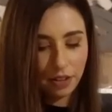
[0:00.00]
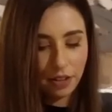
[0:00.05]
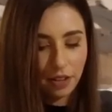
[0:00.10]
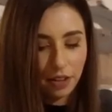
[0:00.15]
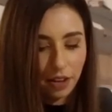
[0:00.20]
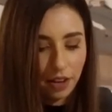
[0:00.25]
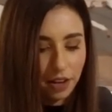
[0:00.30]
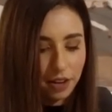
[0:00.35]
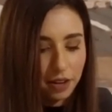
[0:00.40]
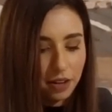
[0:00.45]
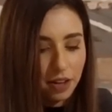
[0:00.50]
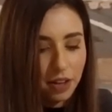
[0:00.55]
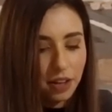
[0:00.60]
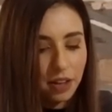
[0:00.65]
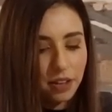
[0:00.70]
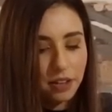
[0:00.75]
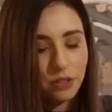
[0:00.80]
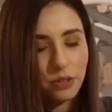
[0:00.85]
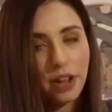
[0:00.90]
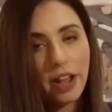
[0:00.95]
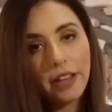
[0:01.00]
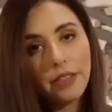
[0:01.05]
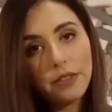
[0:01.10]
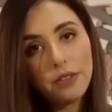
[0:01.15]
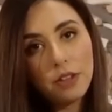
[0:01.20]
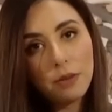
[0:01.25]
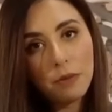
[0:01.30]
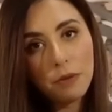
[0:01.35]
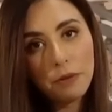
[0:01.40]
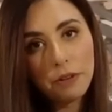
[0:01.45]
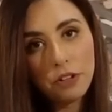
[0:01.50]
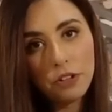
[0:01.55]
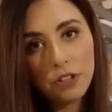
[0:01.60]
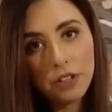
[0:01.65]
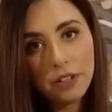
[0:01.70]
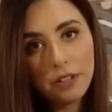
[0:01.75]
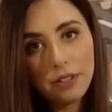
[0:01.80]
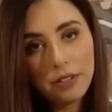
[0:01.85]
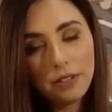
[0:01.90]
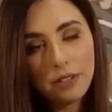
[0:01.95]
Okay. So I had this on my wish
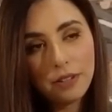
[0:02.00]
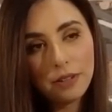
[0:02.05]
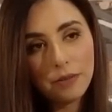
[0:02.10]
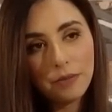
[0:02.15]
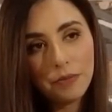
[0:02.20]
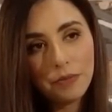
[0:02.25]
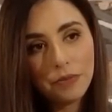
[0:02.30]
list.